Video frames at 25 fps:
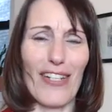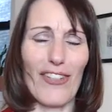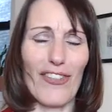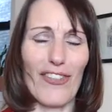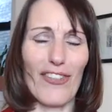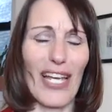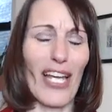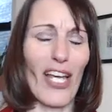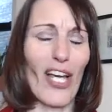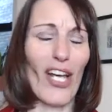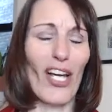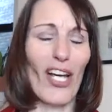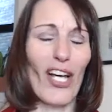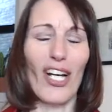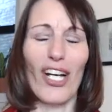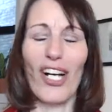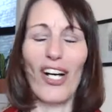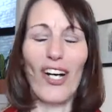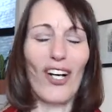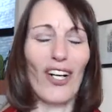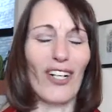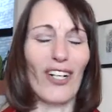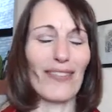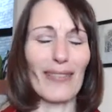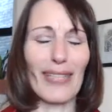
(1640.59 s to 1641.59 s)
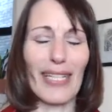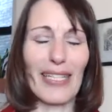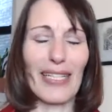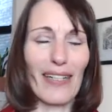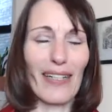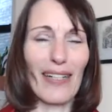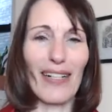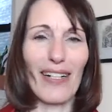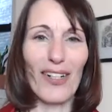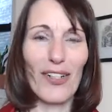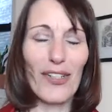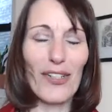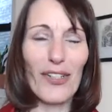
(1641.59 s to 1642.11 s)
Like,
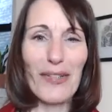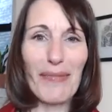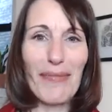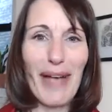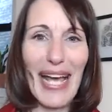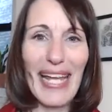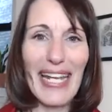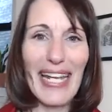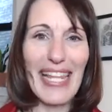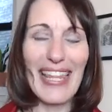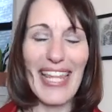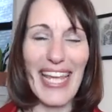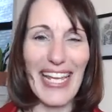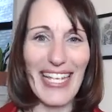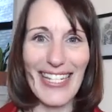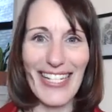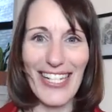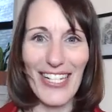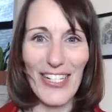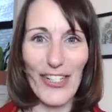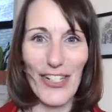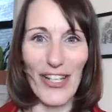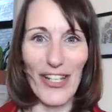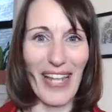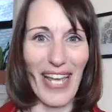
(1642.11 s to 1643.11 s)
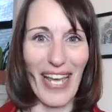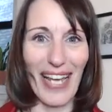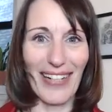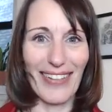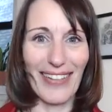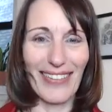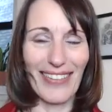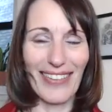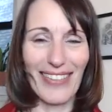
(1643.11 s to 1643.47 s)
who am I to think such a thing?